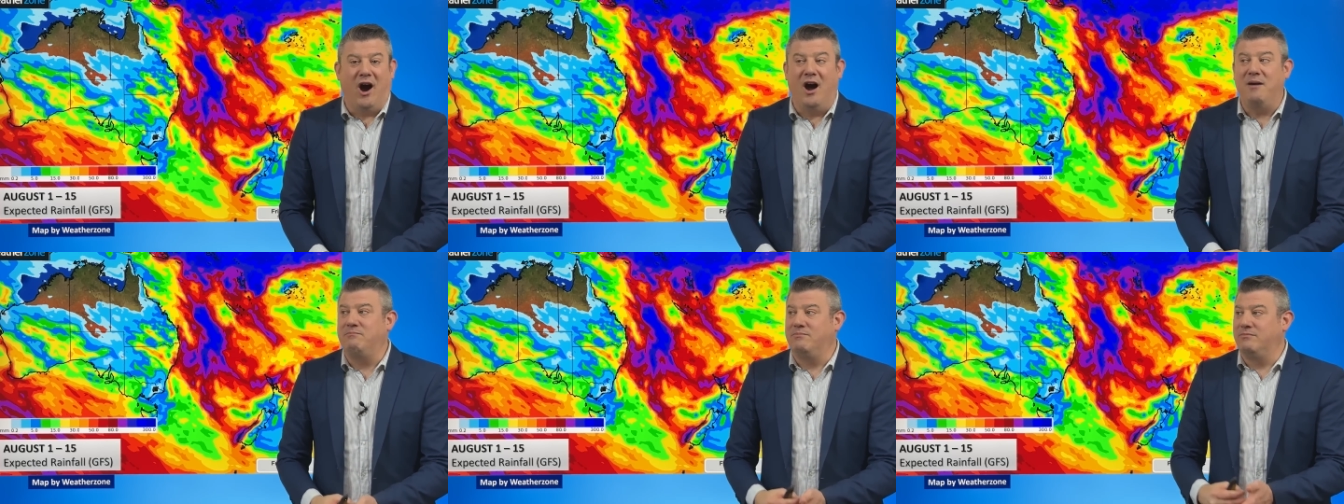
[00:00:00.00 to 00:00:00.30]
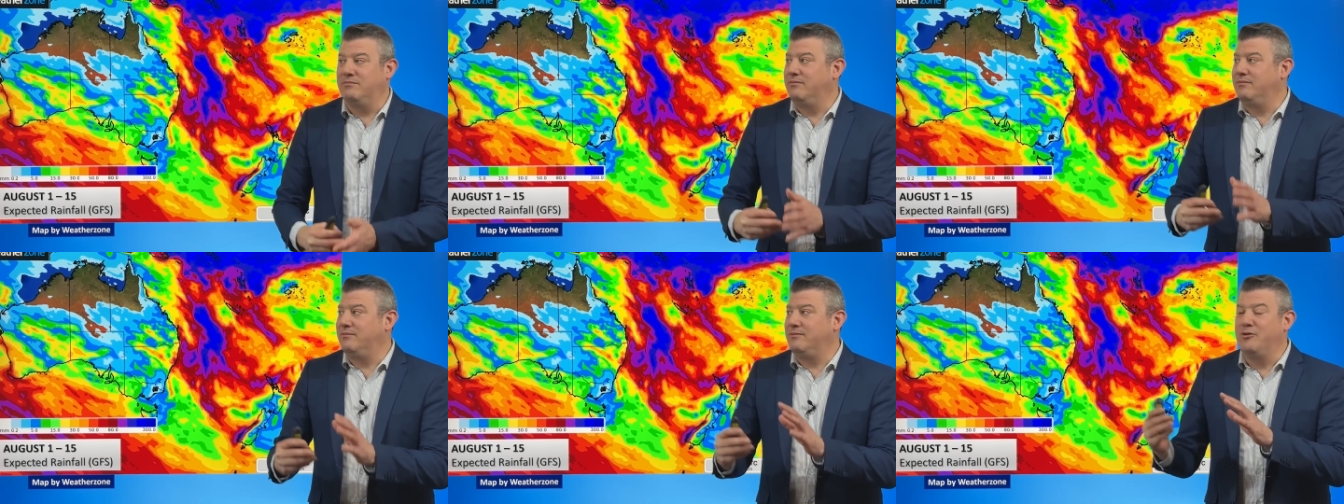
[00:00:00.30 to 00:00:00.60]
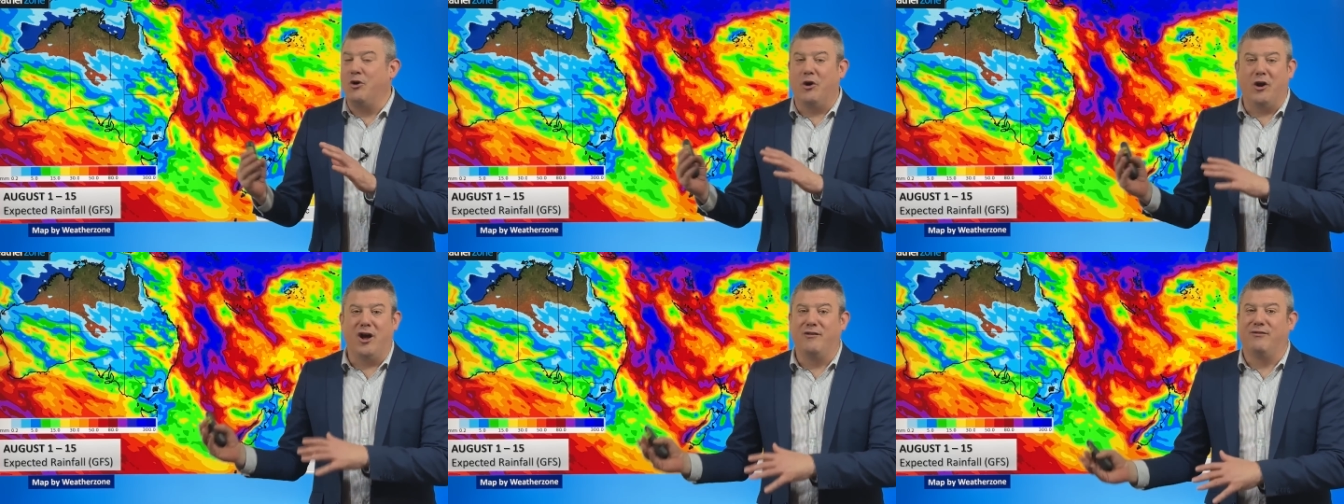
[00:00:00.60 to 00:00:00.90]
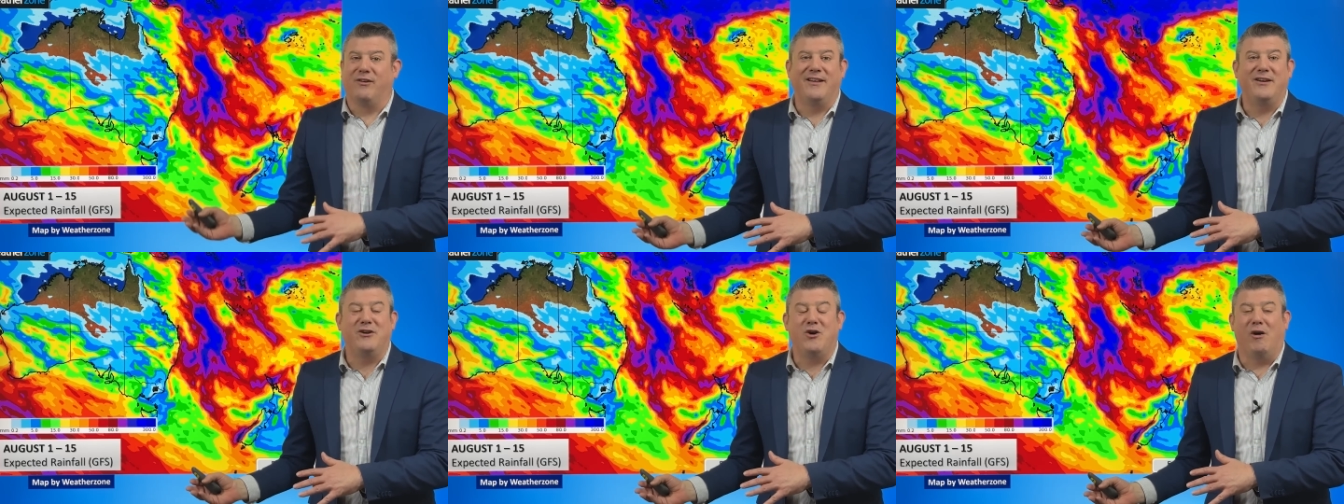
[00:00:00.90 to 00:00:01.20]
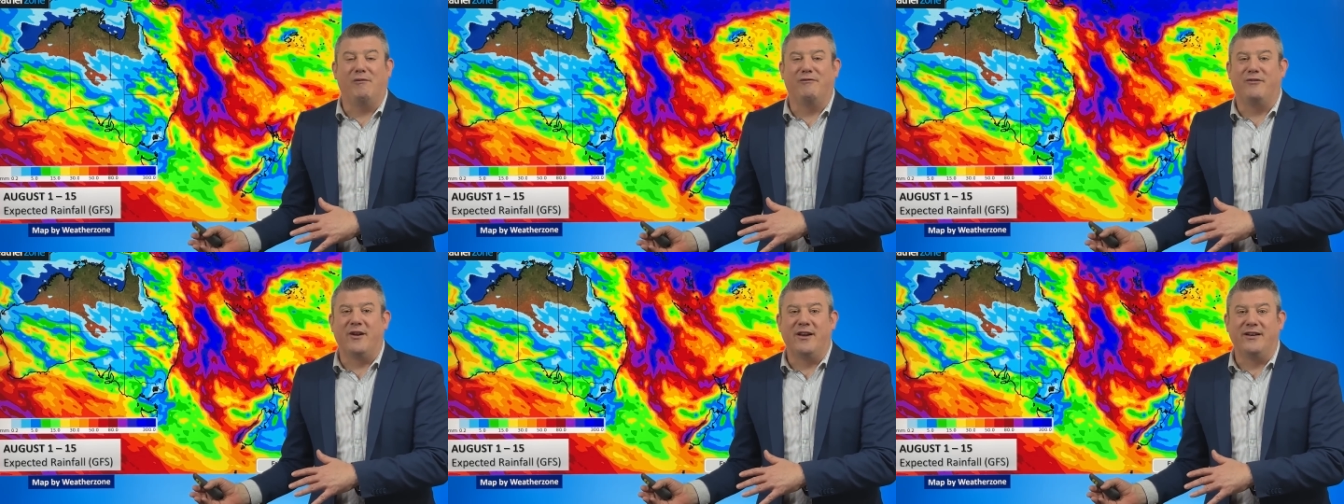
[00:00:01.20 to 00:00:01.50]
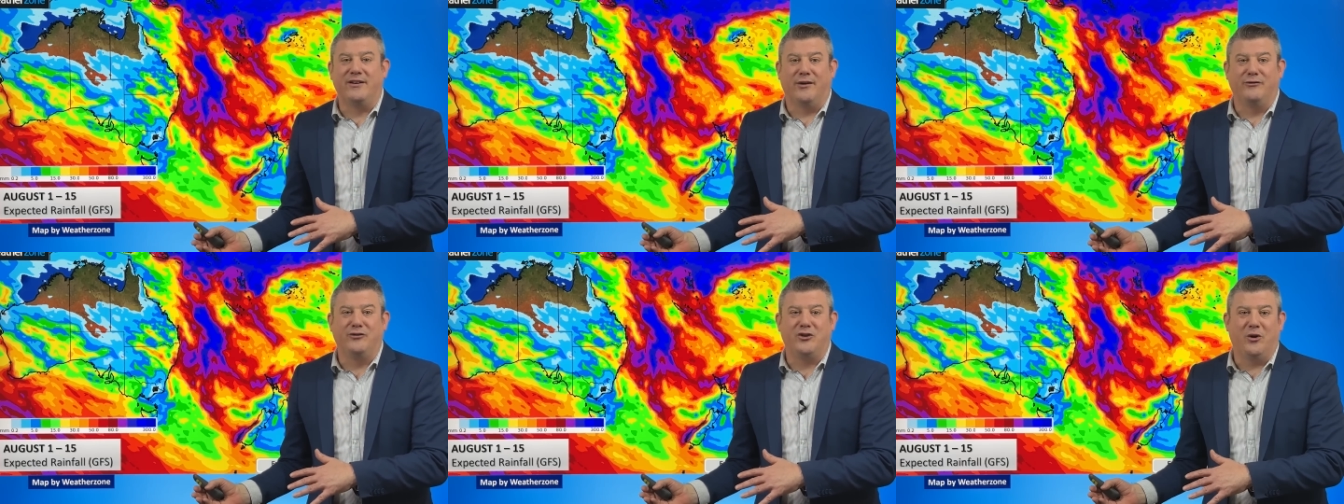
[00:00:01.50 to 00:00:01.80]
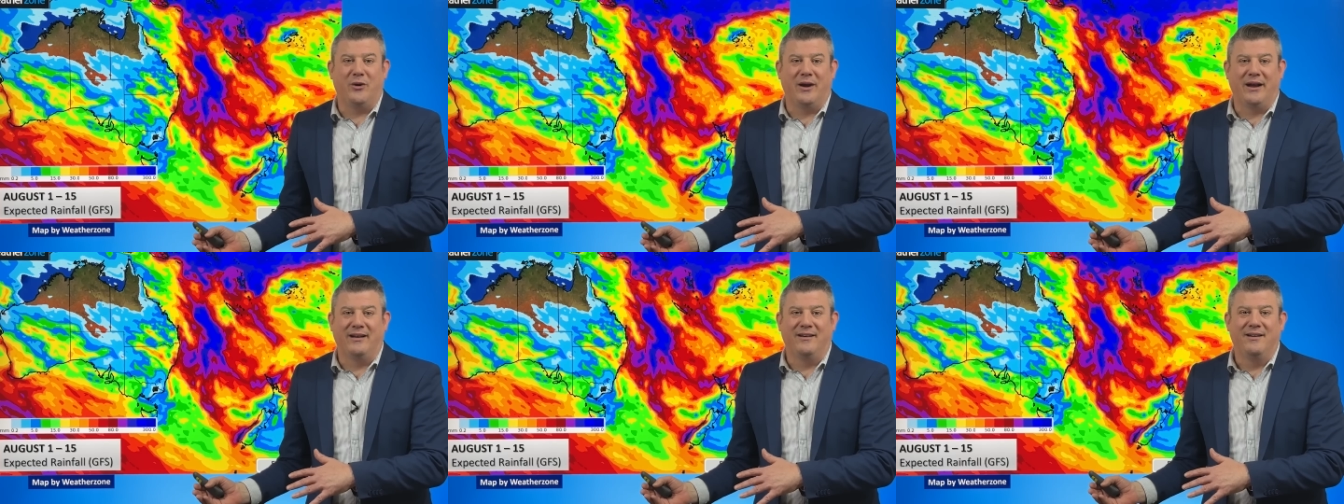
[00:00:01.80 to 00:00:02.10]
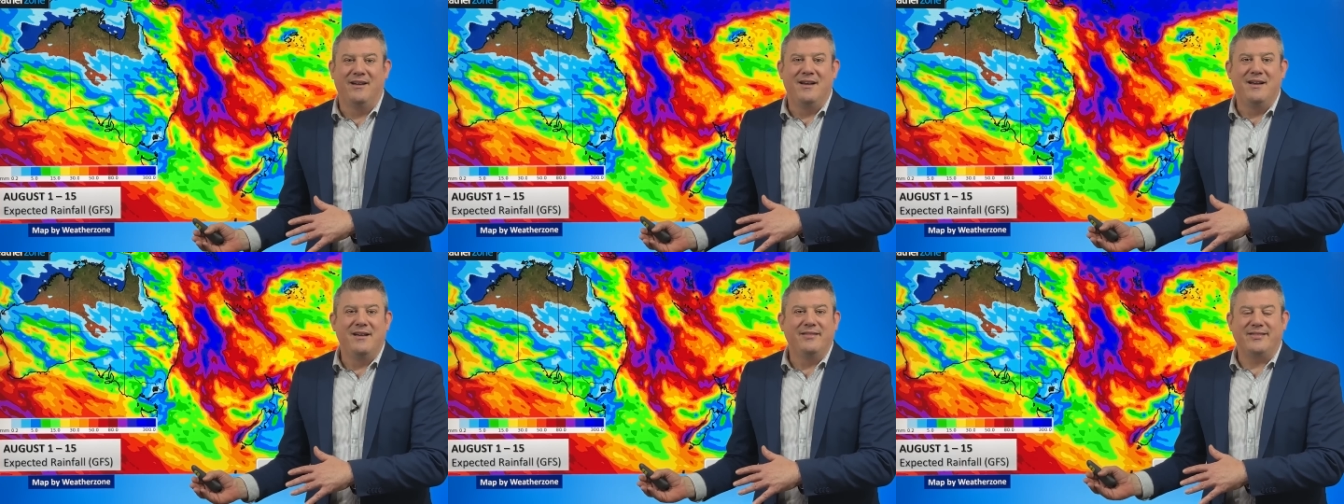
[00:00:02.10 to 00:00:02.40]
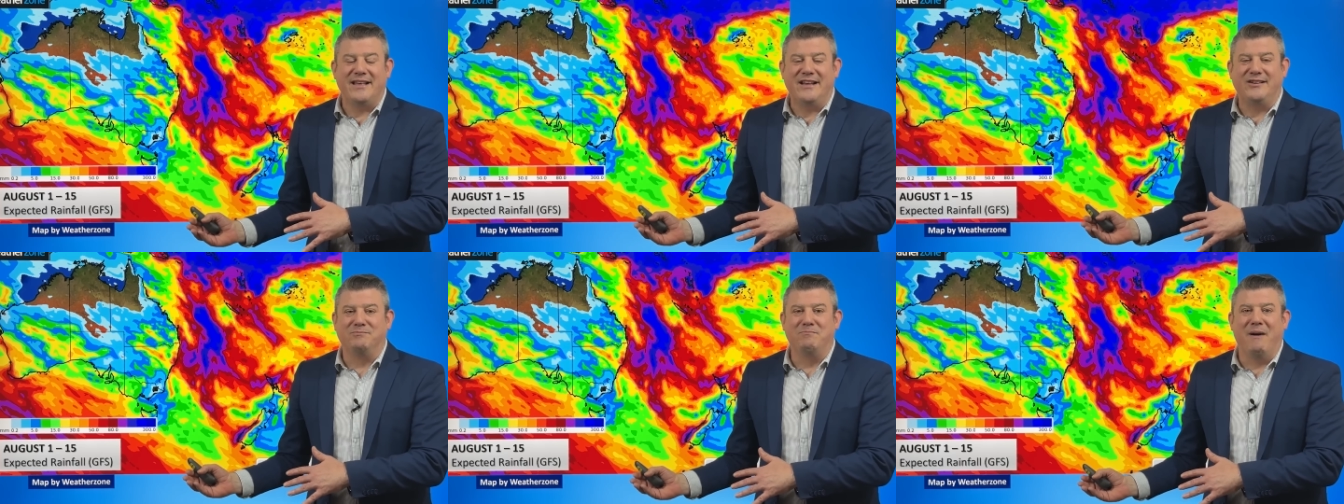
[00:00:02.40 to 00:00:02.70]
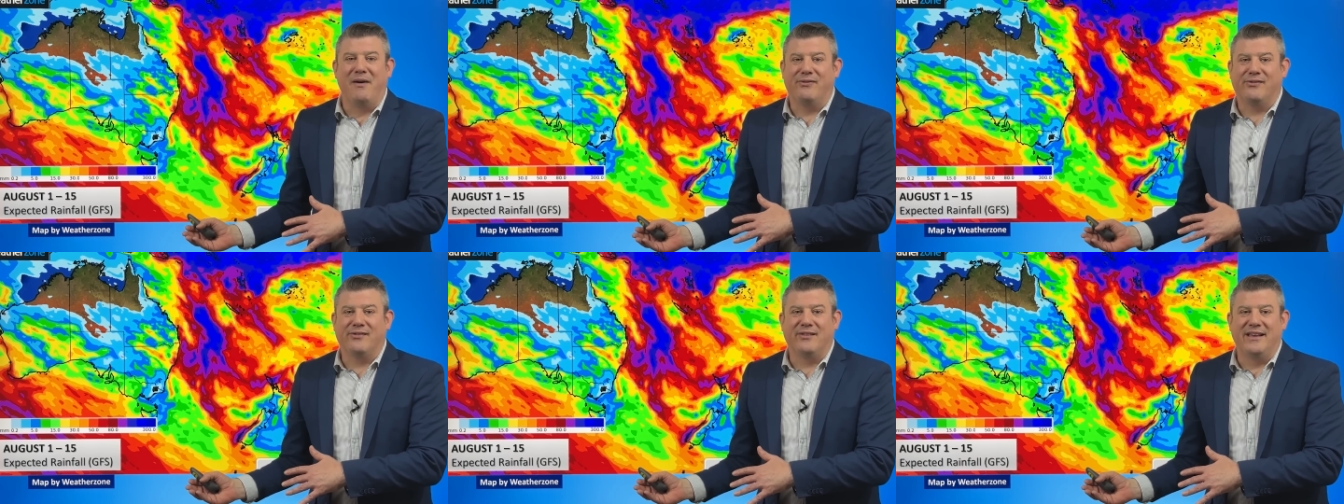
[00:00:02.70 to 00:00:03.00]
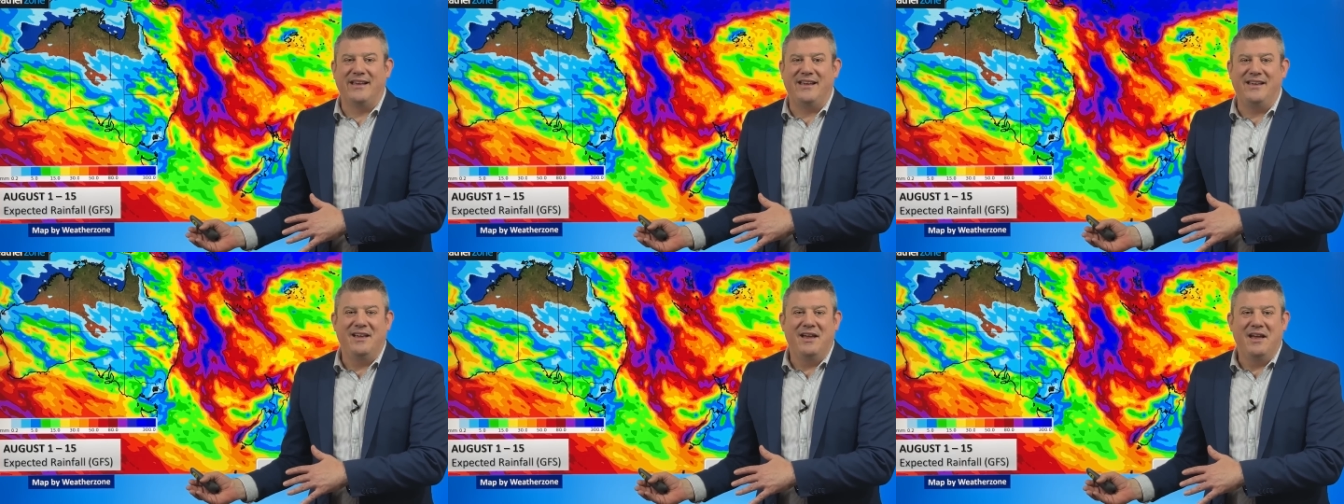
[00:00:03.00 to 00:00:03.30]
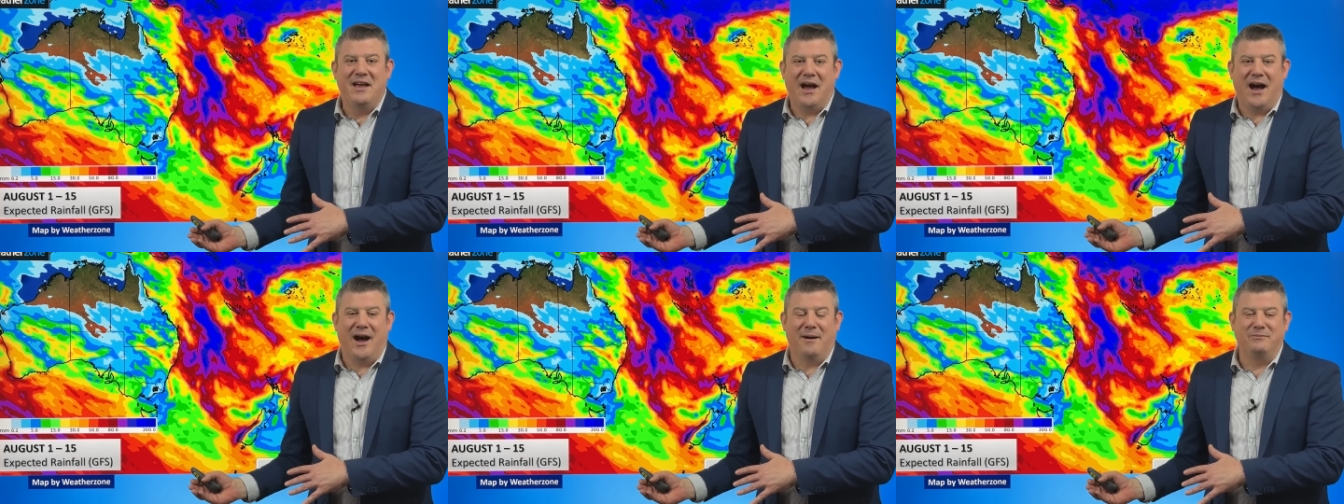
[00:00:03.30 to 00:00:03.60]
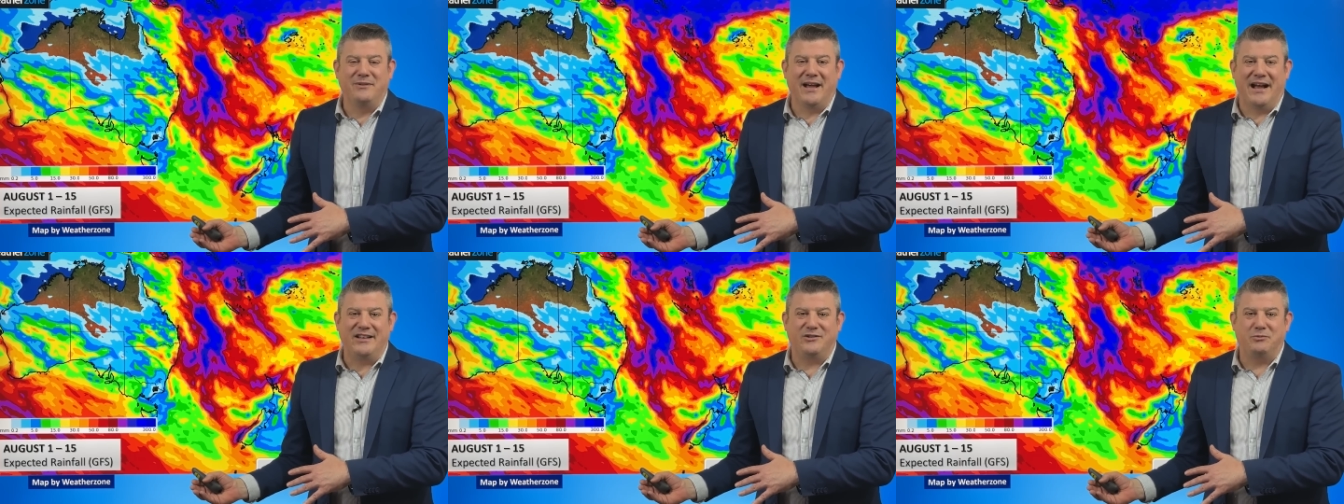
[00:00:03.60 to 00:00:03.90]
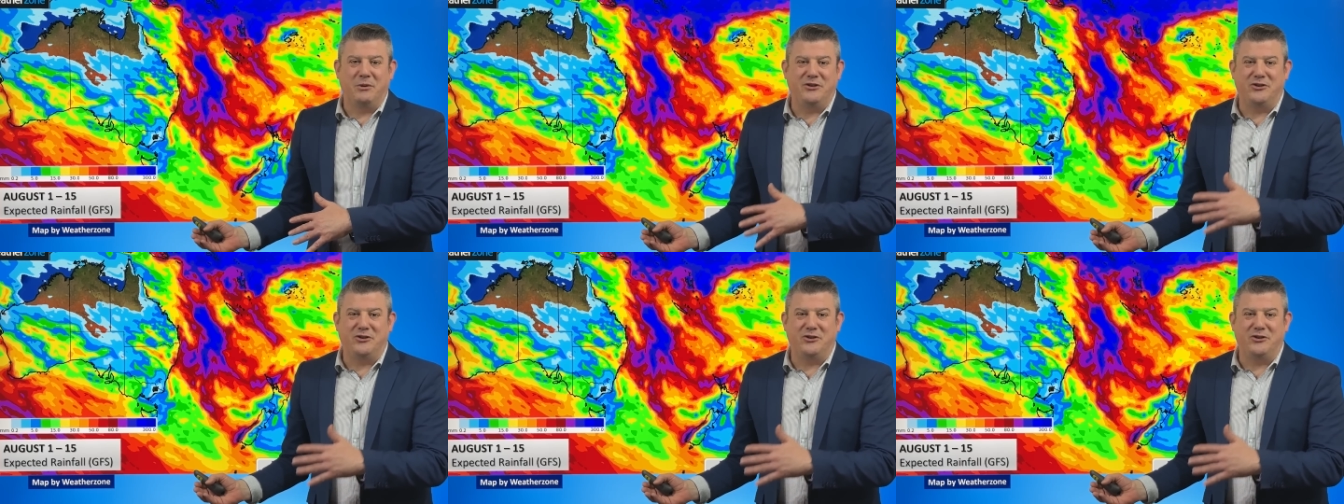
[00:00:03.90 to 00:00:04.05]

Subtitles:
I'm not overly confident of doing these monthly updates.